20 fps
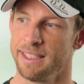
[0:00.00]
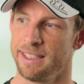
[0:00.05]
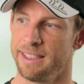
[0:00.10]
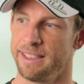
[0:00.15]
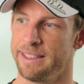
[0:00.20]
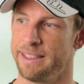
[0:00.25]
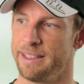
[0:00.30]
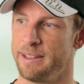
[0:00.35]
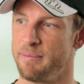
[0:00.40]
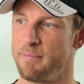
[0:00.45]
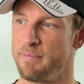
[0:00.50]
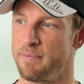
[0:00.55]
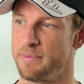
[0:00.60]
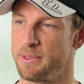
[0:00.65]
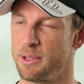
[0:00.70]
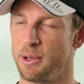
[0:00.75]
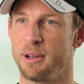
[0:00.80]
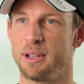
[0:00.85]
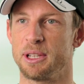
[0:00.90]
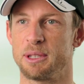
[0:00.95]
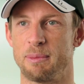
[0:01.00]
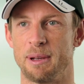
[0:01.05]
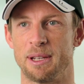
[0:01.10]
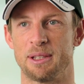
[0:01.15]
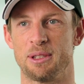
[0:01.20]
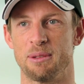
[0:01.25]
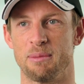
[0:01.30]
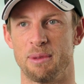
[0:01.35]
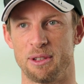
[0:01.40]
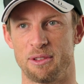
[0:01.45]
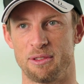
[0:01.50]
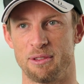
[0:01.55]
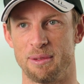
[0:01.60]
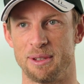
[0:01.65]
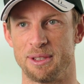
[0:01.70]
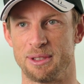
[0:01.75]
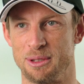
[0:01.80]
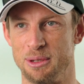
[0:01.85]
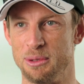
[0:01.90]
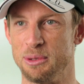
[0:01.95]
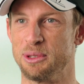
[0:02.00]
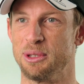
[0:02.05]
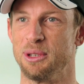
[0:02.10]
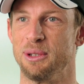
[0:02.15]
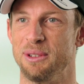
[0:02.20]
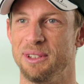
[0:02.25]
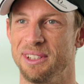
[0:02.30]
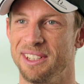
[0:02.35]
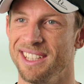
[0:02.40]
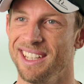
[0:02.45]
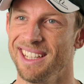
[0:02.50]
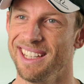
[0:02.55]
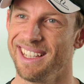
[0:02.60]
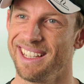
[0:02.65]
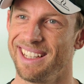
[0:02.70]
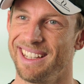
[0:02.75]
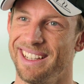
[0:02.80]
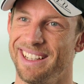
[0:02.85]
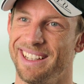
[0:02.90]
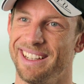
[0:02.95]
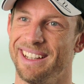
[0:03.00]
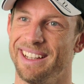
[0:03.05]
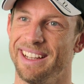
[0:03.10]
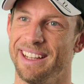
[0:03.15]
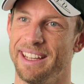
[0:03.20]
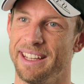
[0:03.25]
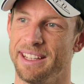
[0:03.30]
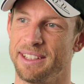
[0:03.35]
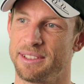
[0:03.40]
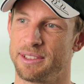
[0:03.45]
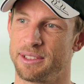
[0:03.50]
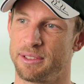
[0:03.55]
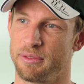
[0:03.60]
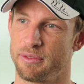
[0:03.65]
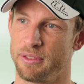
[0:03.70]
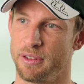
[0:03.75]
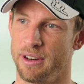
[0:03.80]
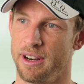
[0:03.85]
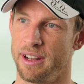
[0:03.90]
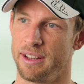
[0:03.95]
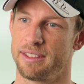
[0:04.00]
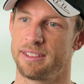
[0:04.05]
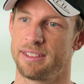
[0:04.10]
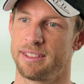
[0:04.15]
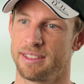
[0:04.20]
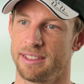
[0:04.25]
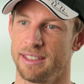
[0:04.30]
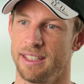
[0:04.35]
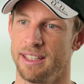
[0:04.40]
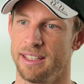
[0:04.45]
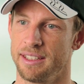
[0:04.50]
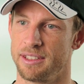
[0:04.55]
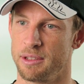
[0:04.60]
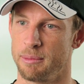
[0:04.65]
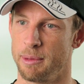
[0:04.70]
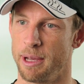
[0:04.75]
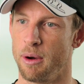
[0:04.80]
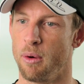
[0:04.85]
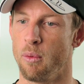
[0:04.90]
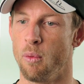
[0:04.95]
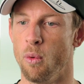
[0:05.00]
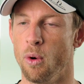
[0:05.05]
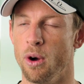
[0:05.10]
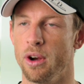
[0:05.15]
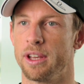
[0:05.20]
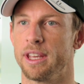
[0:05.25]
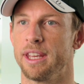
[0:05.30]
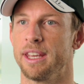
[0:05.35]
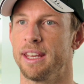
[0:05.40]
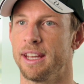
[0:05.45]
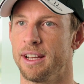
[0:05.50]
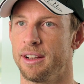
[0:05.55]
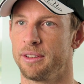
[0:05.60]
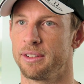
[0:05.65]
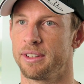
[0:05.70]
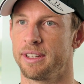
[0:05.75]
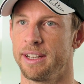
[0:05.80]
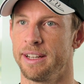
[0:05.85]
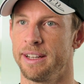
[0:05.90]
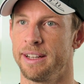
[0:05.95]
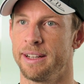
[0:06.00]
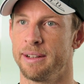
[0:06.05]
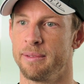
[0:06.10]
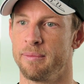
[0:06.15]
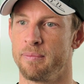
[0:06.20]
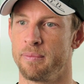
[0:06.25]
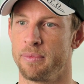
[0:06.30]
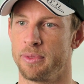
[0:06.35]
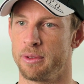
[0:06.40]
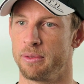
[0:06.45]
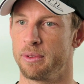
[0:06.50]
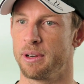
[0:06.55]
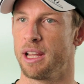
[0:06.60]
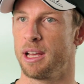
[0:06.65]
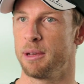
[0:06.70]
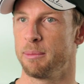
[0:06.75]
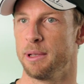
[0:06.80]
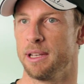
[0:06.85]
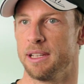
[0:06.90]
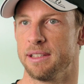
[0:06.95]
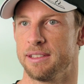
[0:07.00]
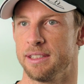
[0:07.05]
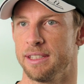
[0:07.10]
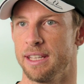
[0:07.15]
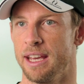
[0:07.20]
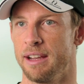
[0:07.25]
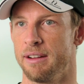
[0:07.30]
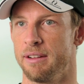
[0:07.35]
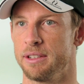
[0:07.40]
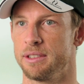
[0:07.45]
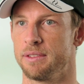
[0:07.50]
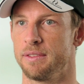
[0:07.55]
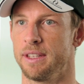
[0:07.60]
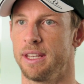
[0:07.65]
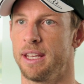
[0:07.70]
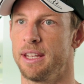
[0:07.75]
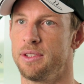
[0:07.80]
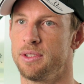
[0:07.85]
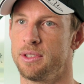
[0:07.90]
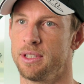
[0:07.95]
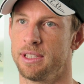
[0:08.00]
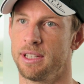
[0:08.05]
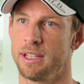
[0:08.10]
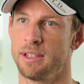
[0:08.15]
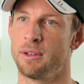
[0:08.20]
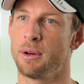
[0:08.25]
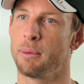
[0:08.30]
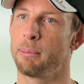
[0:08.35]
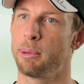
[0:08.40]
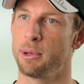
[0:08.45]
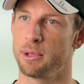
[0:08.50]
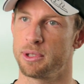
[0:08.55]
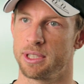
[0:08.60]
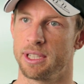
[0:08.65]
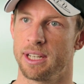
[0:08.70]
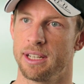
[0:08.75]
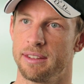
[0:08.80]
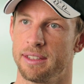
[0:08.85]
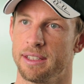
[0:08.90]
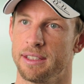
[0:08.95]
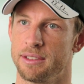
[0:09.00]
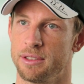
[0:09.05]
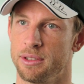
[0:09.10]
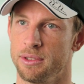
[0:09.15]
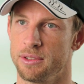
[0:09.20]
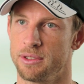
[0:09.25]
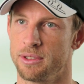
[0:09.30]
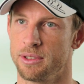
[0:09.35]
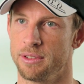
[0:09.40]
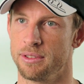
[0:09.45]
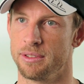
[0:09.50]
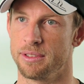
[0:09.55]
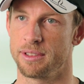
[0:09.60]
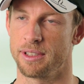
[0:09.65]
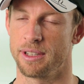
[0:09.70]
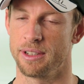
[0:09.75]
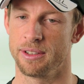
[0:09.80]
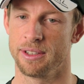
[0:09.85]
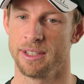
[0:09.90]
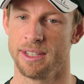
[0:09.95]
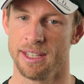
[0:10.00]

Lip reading: don't expect too much from us too soon. For us, it's about working out the reliability areas of the engine and not pushing anything too soon. So